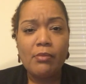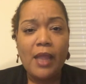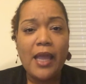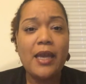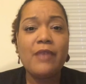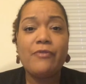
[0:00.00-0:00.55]

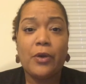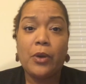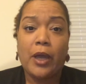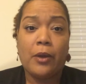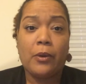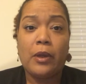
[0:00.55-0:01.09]
any
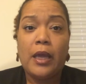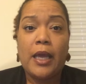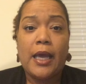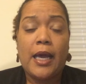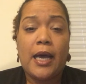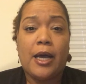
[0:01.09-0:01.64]
photo
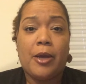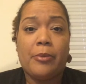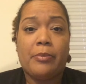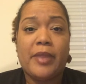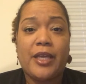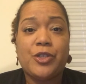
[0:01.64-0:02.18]

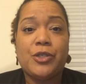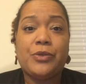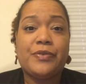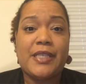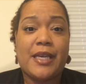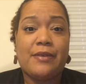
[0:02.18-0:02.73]
that you've
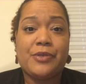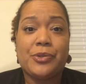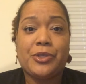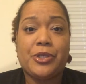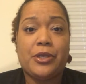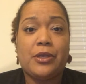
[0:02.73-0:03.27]
saved
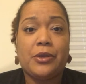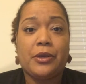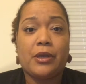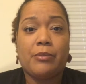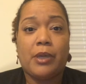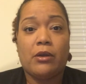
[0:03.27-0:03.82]
onto your
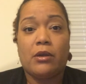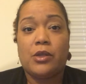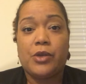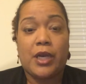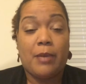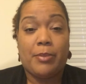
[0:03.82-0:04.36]
computer, and you
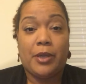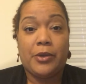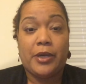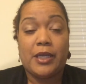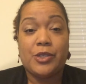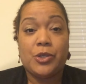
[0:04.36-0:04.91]
can upload
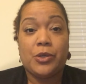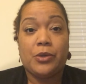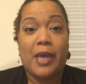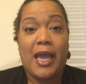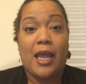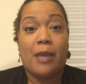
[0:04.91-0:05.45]
it into
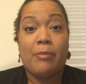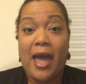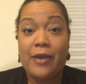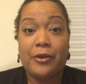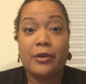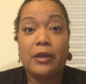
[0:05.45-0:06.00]
a
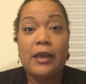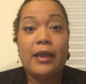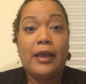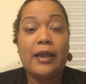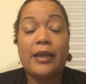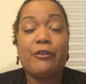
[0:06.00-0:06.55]
pattern,
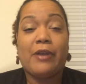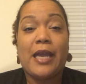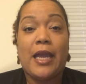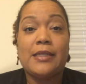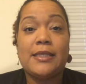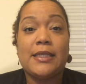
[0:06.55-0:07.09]
and it
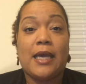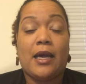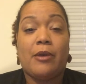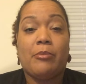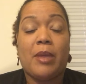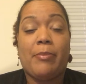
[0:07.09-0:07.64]
creates
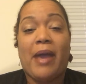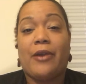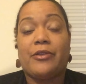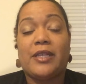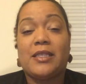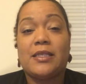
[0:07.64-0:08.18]
a
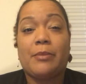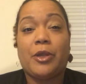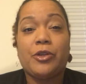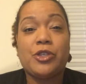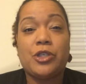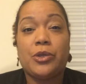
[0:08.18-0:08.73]
pattern that's similar
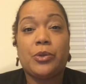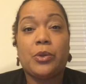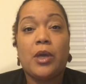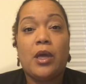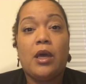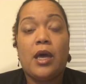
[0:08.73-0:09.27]
to
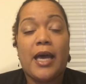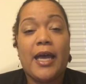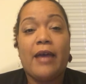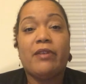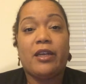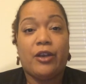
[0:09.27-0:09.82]
a
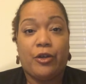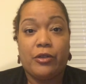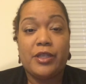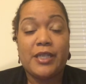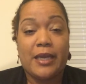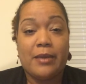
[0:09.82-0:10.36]
heaven and
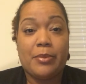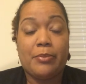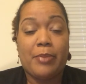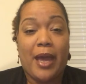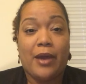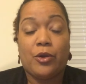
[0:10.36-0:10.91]
earth type
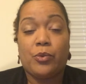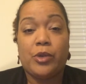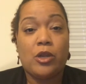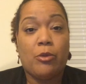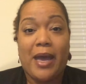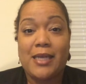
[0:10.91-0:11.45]
pattern,
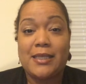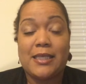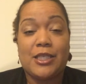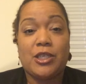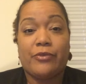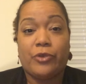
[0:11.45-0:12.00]
no back
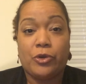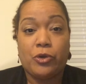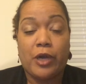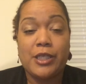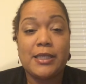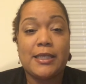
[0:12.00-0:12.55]
stitching, full
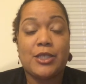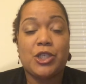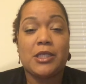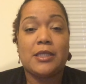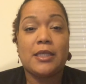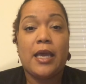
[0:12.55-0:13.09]
cross
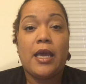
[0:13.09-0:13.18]
stitches,